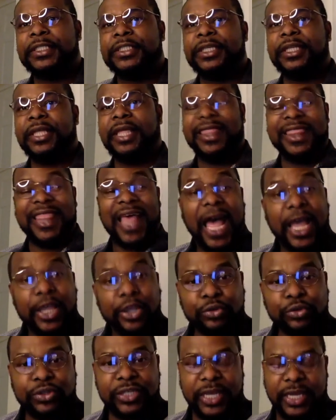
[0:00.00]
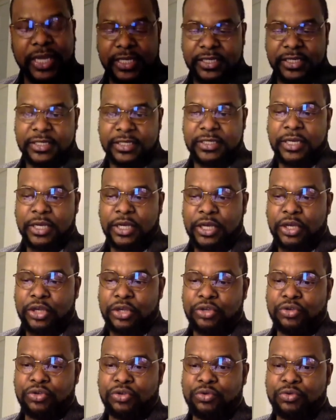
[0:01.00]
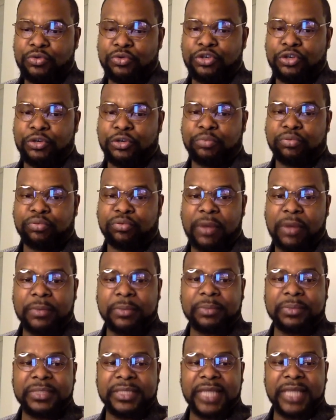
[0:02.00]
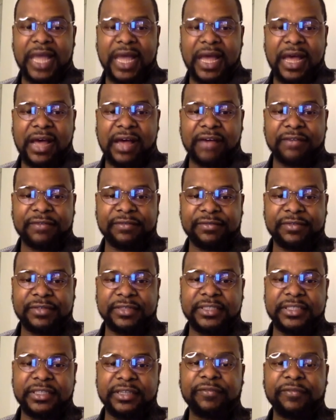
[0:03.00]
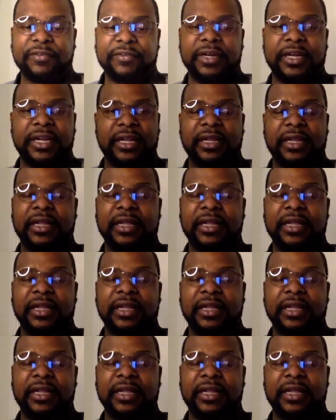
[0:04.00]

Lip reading: in that use case, you should probably have different